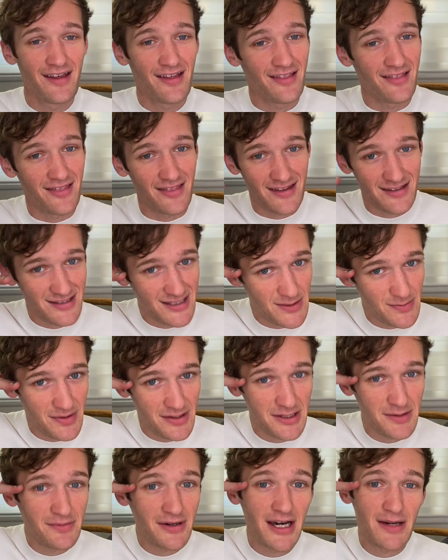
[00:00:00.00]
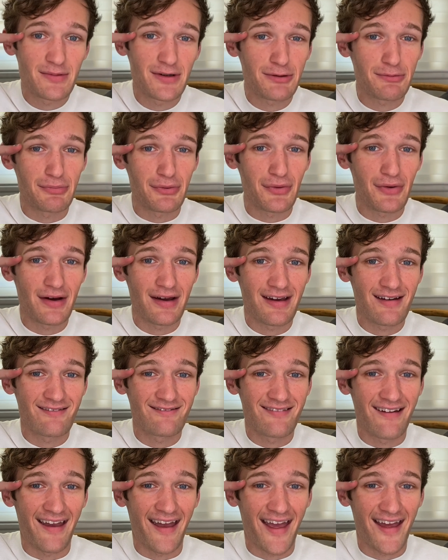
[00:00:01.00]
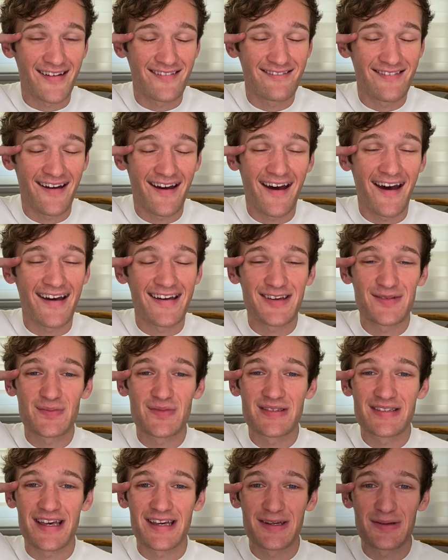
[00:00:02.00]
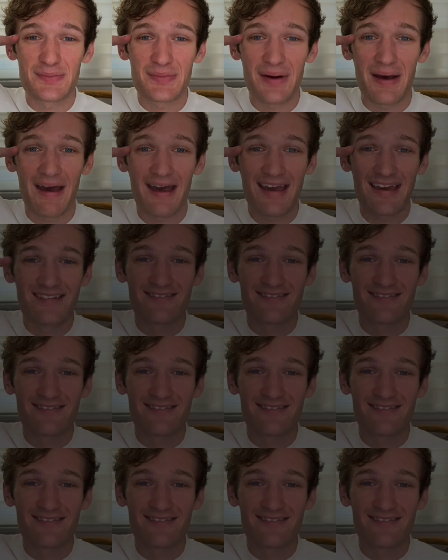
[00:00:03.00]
This has been the Buy Book Boy, and I am saying bye.